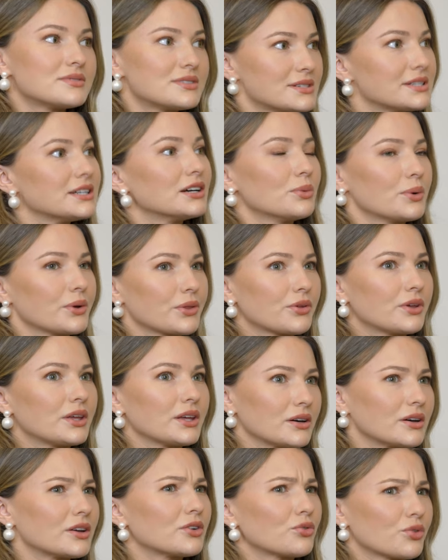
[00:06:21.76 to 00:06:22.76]
deal with
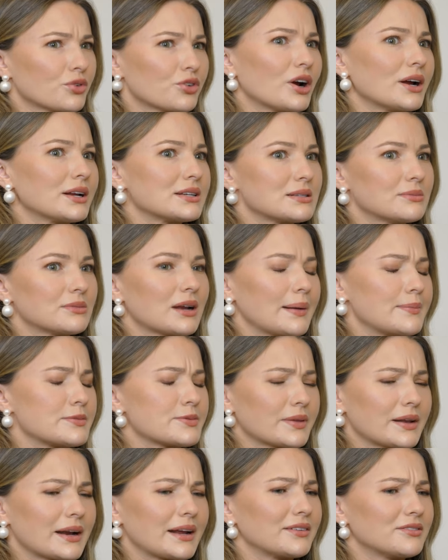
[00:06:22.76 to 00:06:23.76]
guilt and regret sometimes,
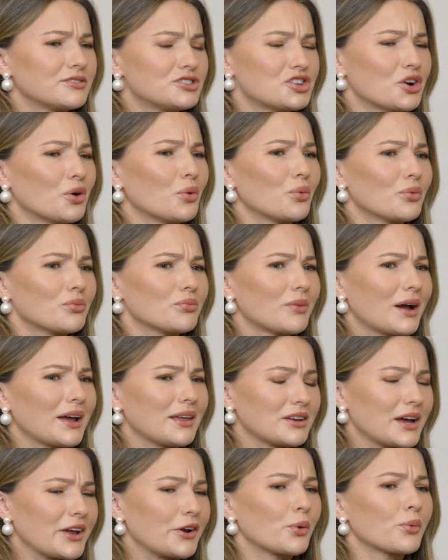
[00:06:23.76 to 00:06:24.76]
but then I
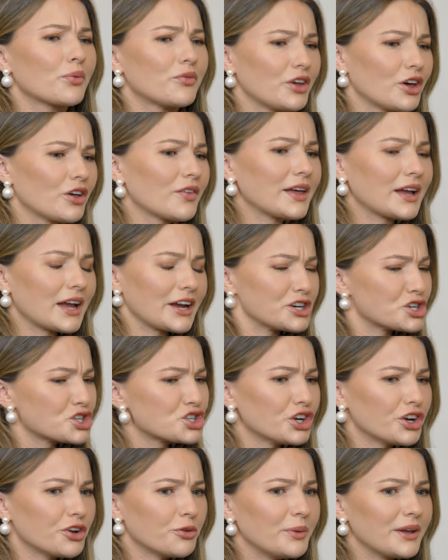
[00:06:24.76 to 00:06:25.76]
don't feel like I
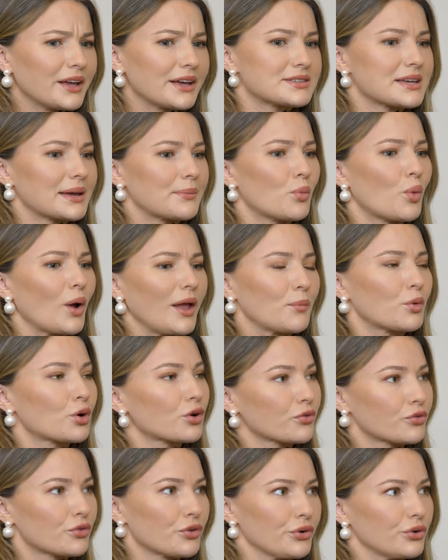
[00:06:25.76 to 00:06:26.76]
should, because I'm way more
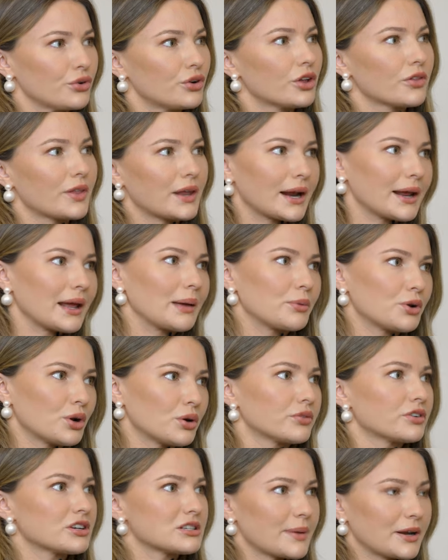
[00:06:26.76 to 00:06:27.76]
frugal than I am an
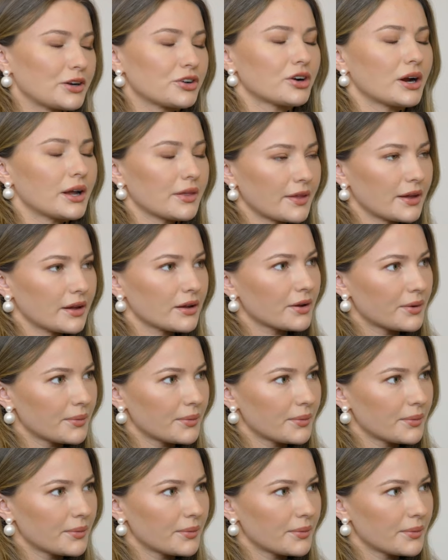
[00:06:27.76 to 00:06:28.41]
overspender, I think.